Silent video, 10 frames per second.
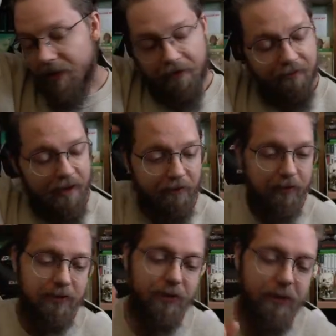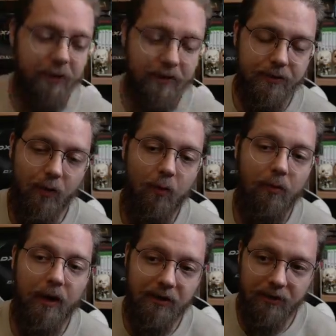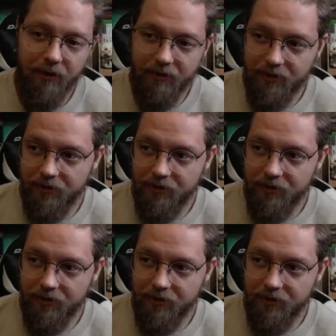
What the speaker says: They've restricted it so much, and it's